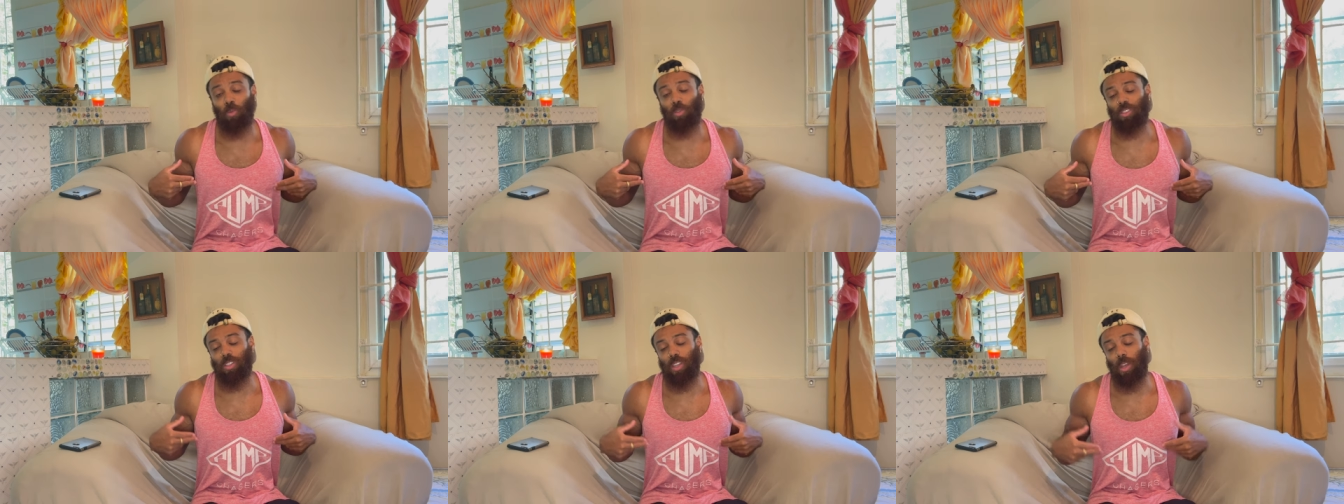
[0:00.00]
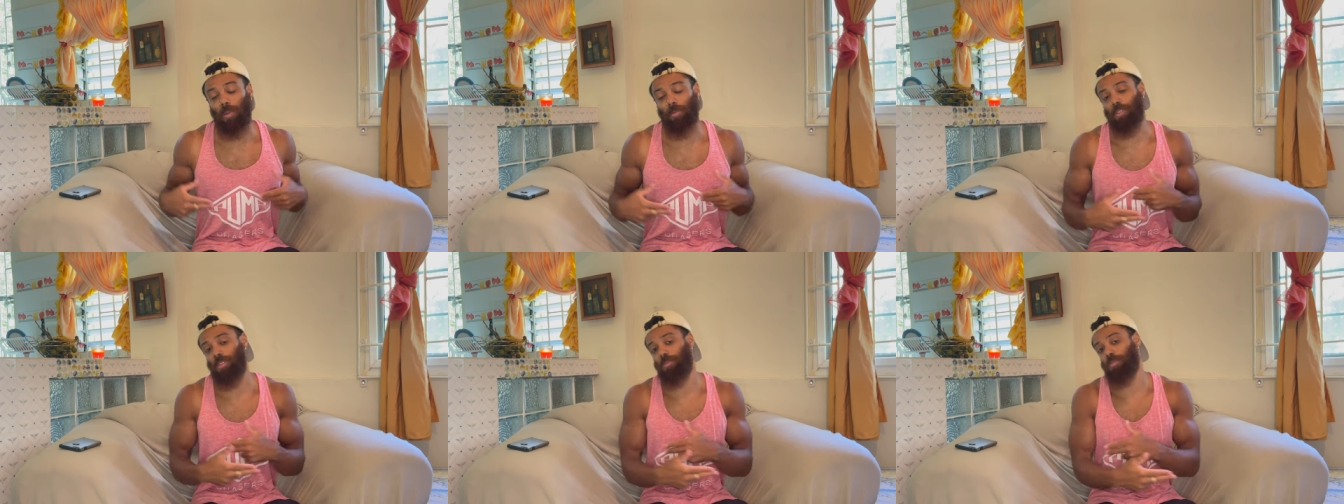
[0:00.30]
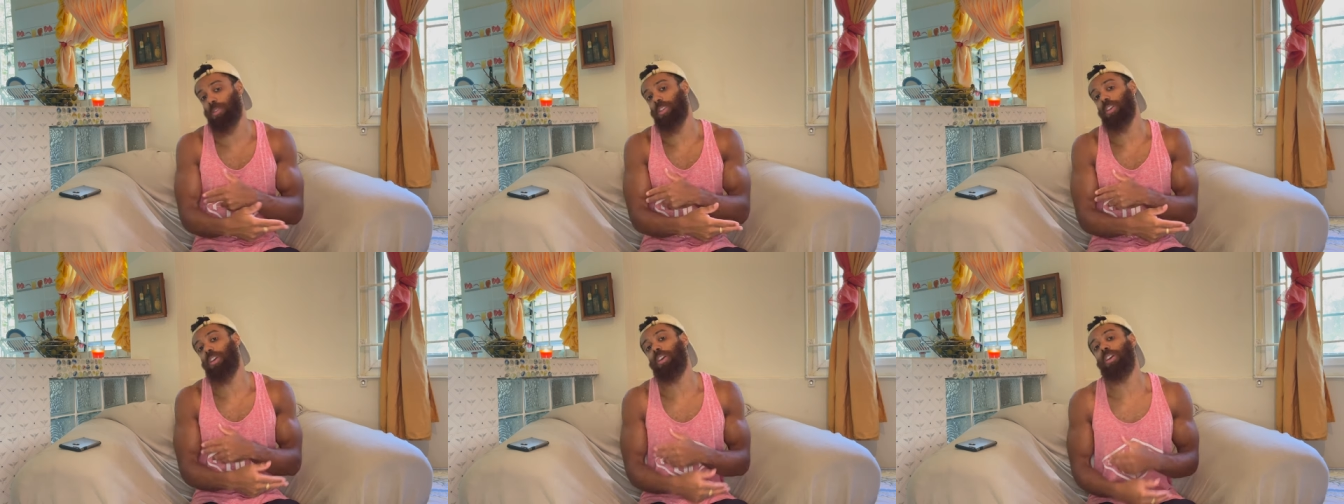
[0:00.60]
what's up to
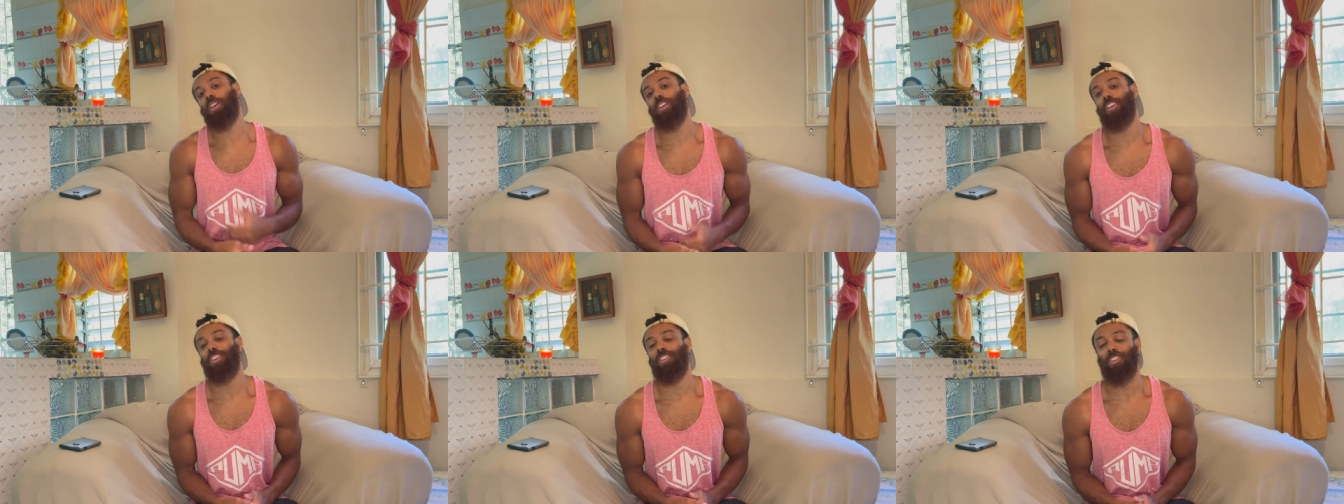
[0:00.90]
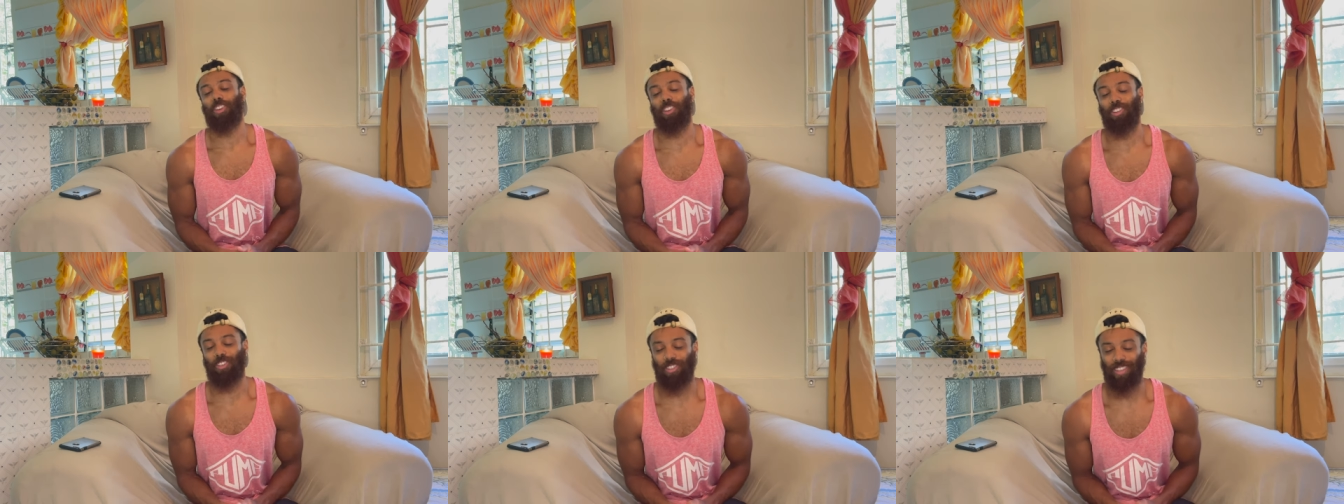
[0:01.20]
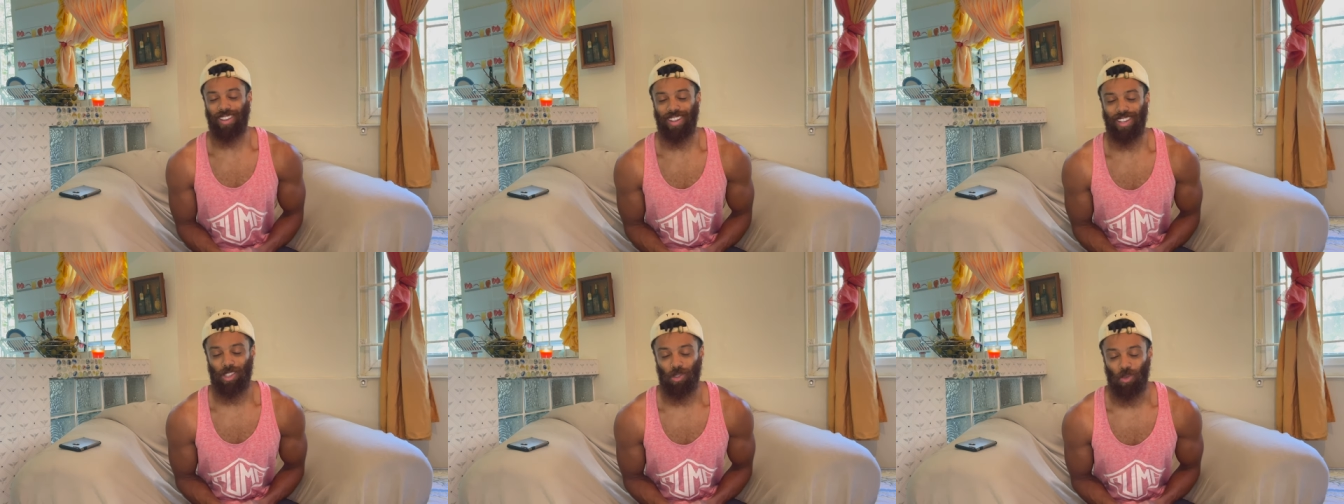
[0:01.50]
me, you can do
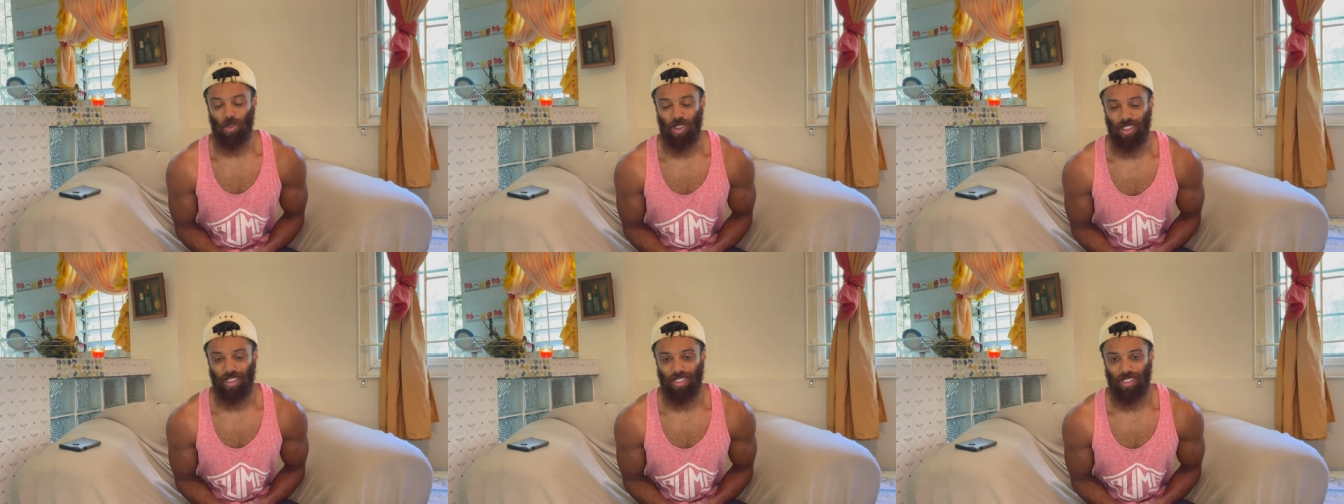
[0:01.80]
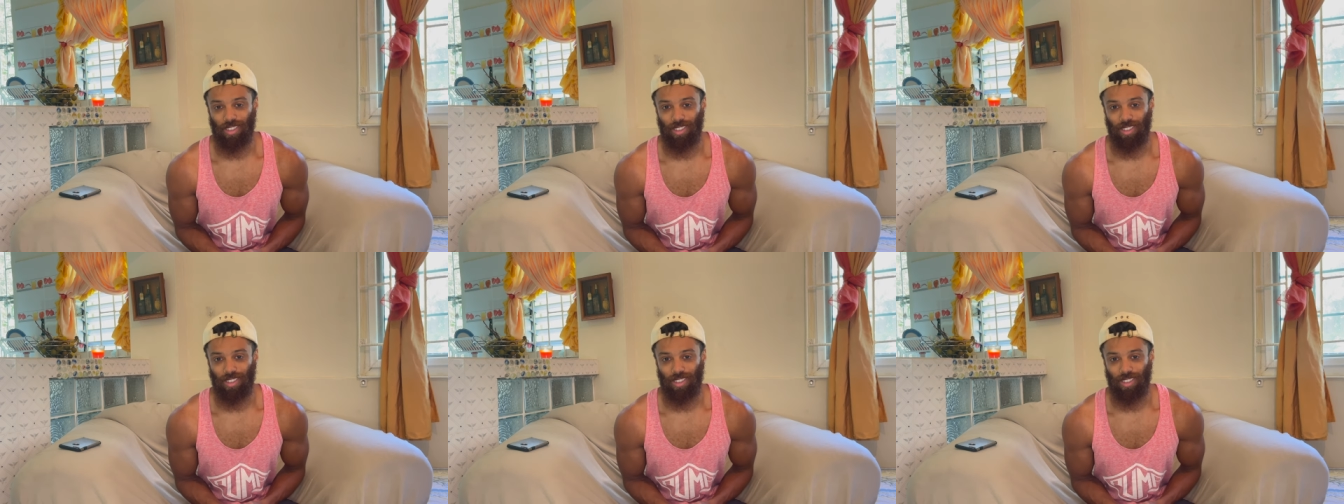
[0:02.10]
that as well.